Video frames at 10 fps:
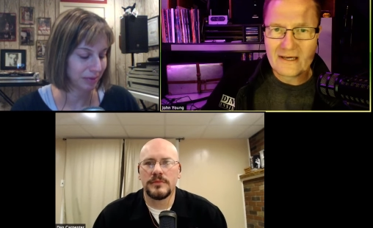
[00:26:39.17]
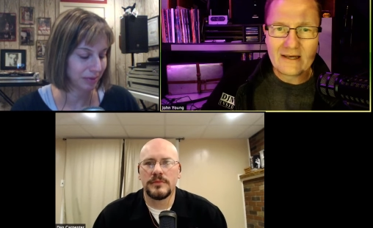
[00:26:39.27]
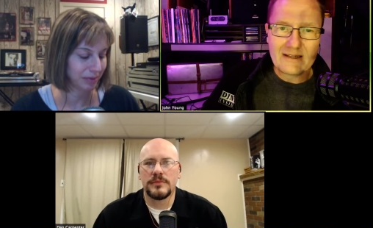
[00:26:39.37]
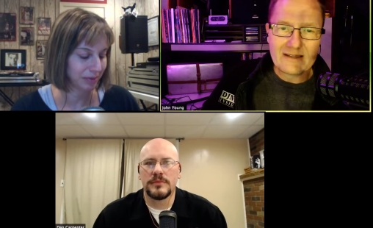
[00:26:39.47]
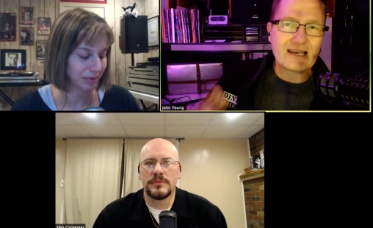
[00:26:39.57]
Speaker 1: The
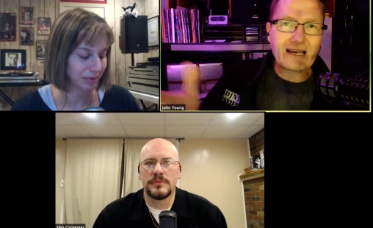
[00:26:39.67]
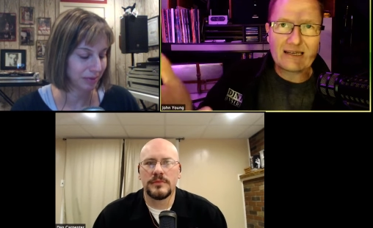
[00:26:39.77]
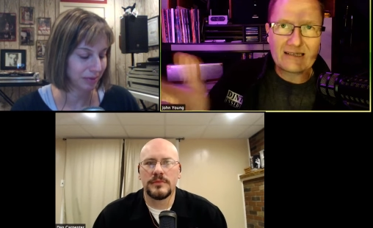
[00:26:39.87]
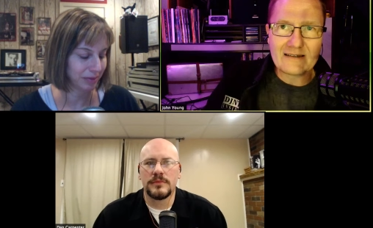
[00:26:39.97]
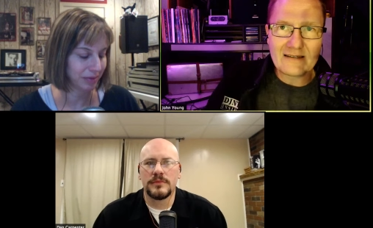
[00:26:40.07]
second,
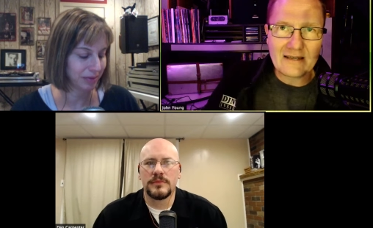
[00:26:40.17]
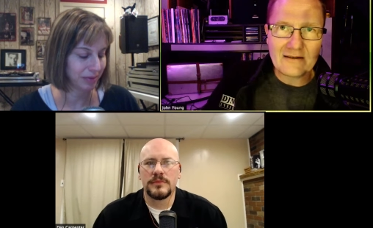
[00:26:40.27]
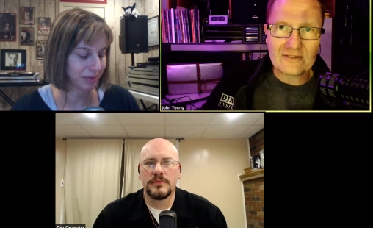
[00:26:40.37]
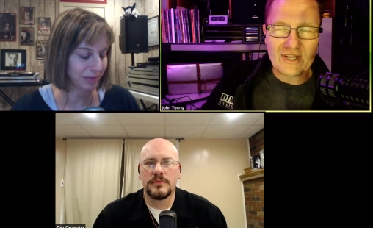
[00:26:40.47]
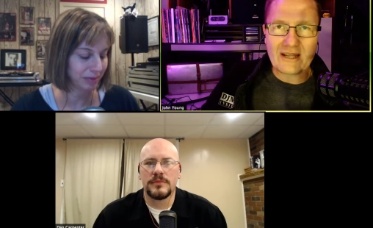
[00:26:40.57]
and, and
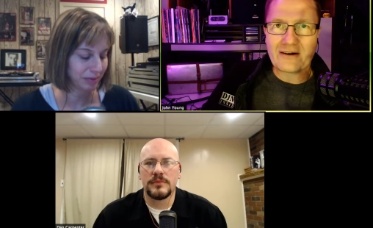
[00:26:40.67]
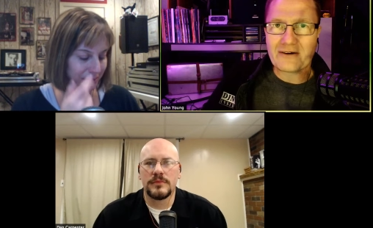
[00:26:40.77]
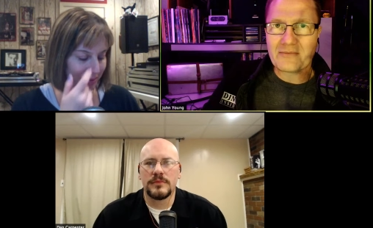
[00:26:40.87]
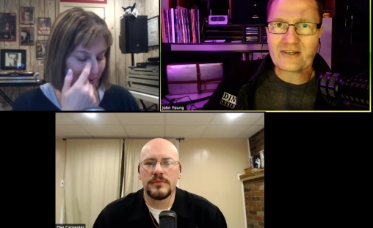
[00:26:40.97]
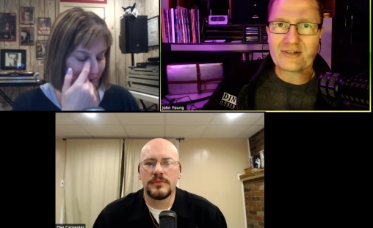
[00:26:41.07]
Shani already
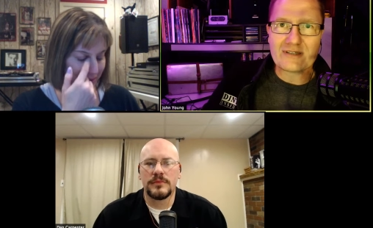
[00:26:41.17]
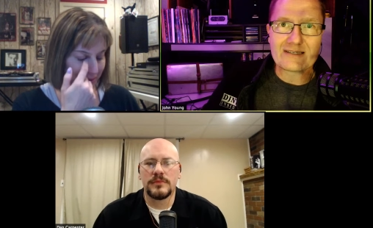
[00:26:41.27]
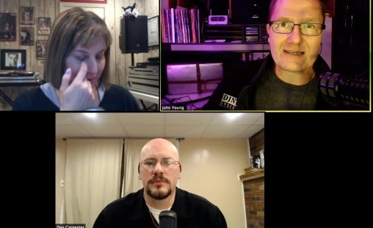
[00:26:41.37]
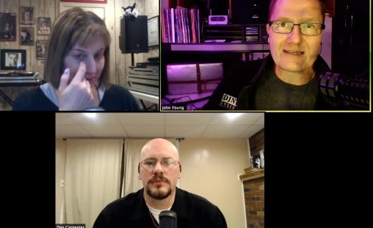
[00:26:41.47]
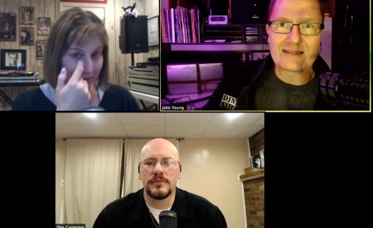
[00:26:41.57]
mentioned this,
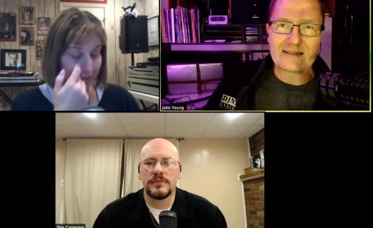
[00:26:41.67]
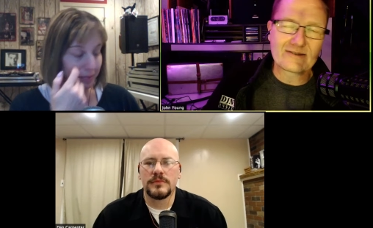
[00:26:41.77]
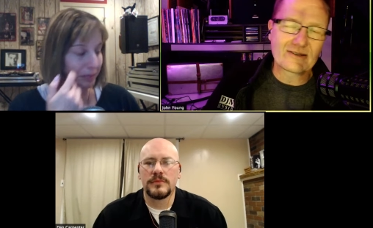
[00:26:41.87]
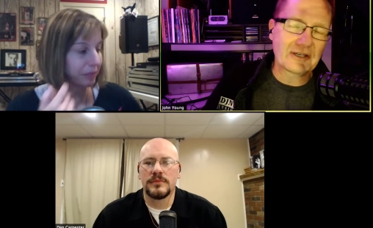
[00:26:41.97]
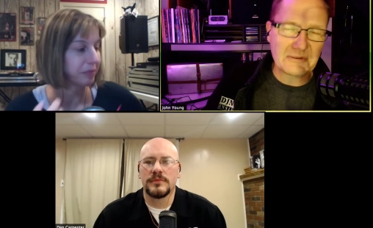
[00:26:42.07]
is there's
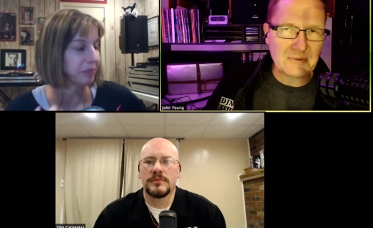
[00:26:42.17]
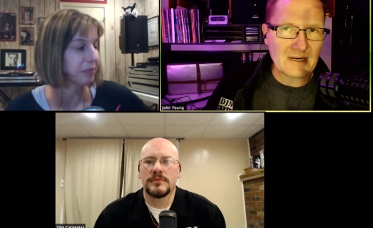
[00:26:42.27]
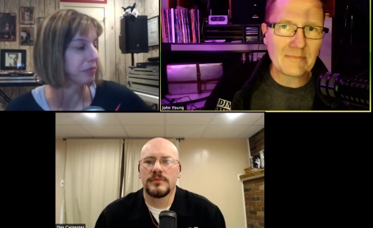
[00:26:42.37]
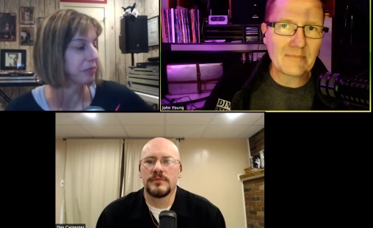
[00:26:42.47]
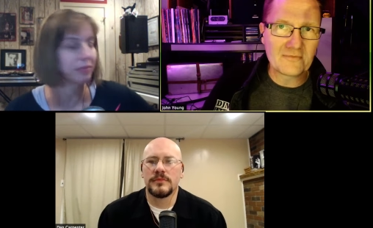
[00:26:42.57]
going to be a
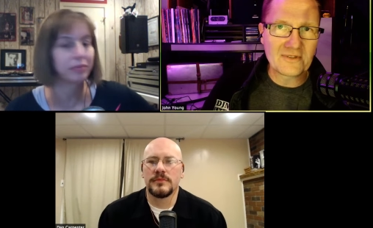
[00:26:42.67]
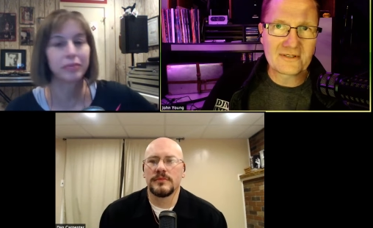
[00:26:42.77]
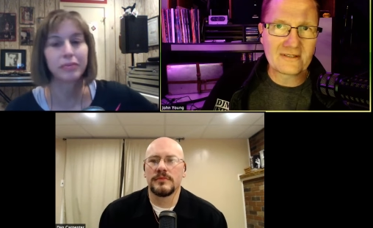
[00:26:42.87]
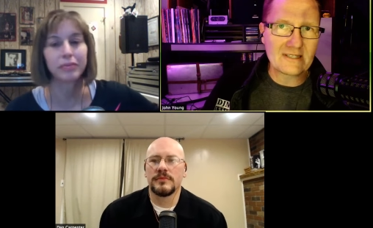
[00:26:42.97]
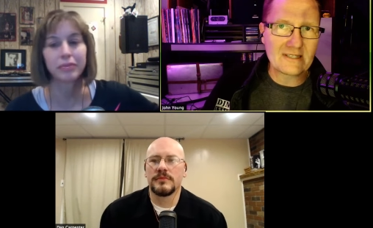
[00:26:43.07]
couple, there's at
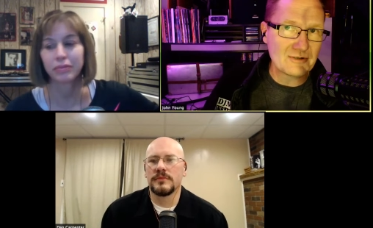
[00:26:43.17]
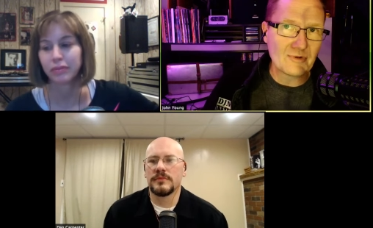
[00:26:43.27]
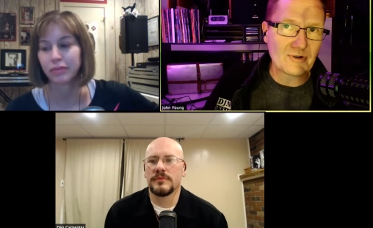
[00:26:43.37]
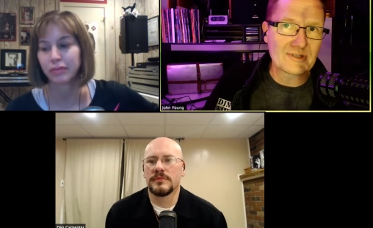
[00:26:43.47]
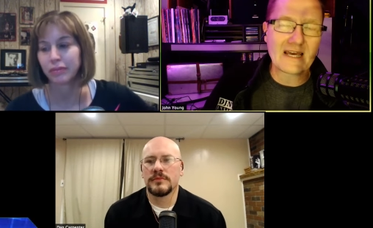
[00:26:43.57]
least two more
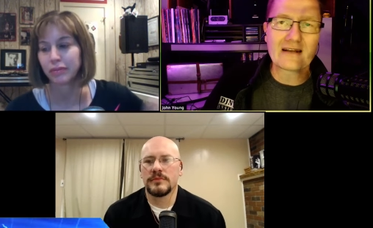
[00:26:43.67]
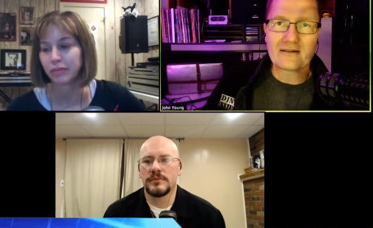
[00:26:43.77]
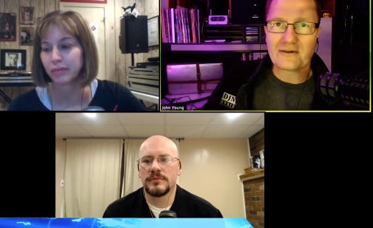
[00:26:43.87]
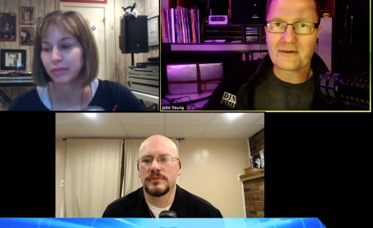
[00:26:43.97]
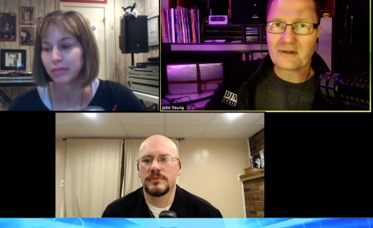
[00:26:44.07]
standalone
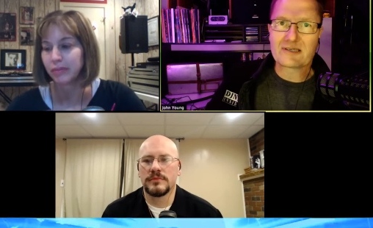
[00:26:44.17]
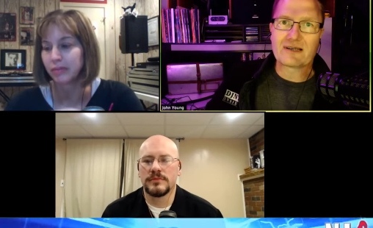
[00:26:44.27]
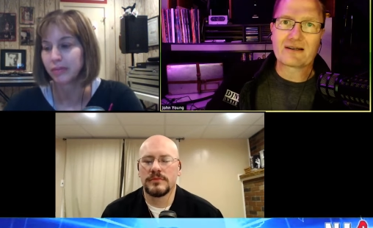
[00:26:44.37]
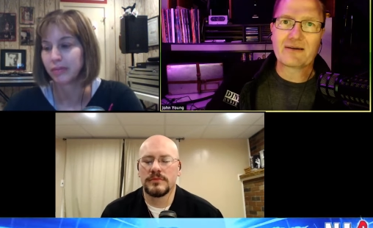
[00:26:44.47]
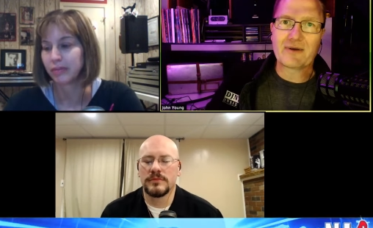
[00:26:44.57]
units that are
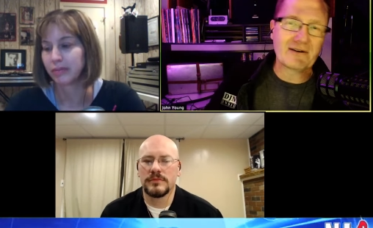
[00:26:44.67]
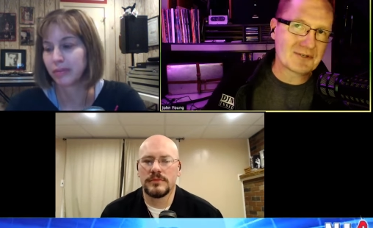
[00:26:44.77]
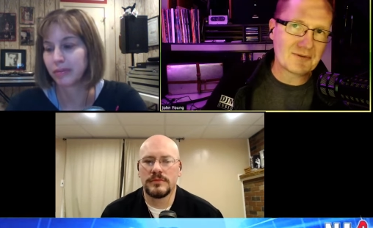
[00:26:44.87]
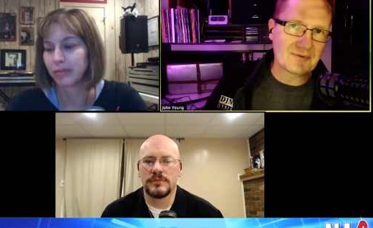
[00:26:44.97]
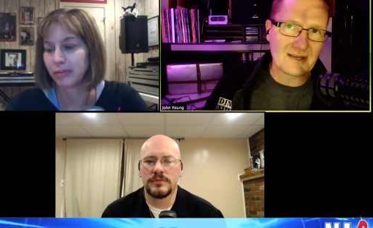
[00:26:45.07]
coming out in two
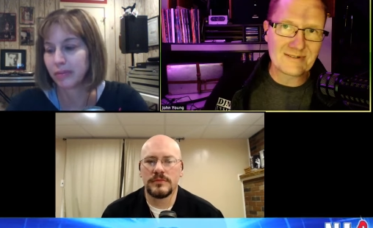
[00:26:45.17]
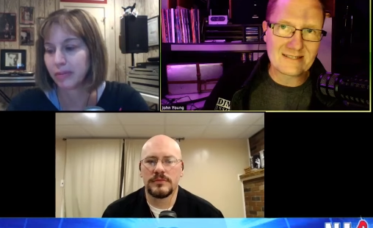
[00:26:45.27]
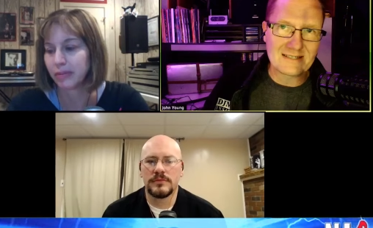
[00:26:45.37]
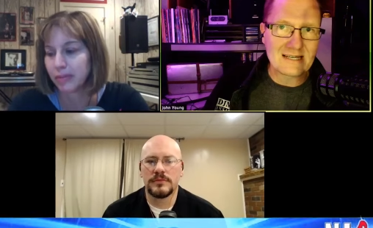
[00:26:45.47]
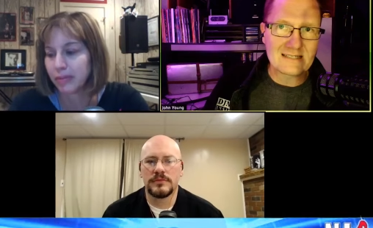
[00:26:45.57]
thousand
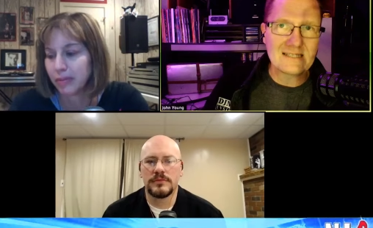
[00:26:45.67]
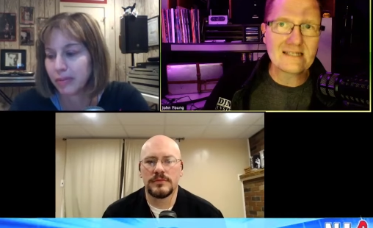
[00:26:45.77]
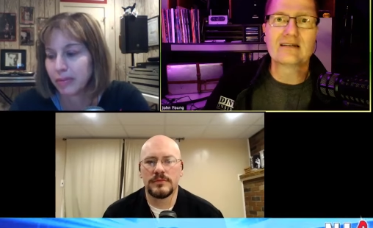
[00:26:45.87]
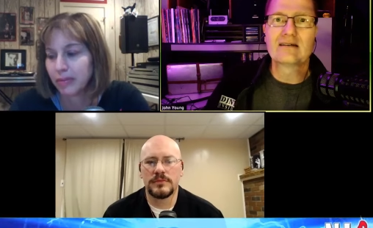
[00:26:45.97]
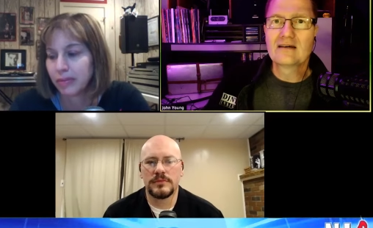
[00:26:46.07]
nineteen.
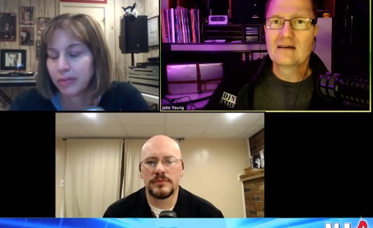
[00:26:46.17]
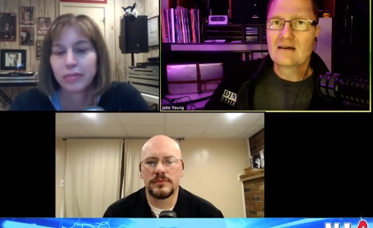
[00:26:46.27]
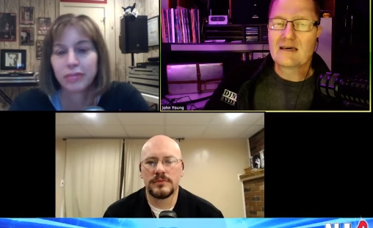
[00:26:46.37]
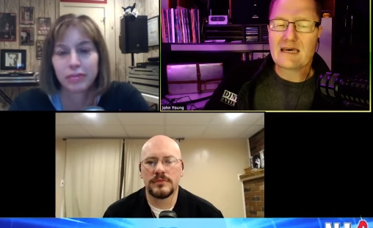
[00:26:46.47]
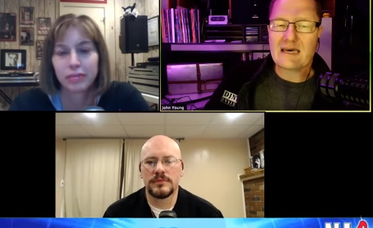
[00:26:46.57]

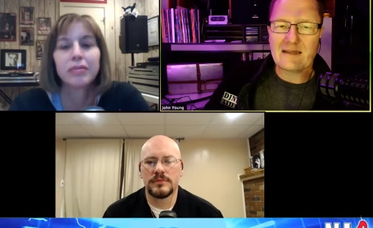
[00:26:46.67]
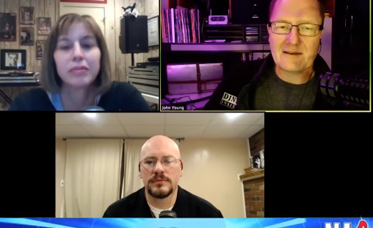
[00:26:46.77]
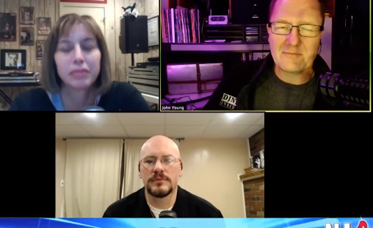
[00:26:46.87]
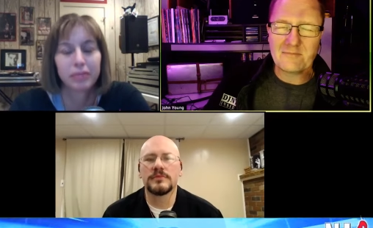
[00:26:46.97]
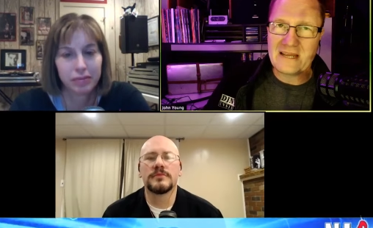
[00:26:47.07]
And there
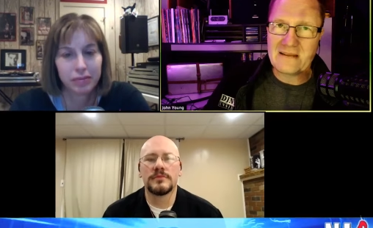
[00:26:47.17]
might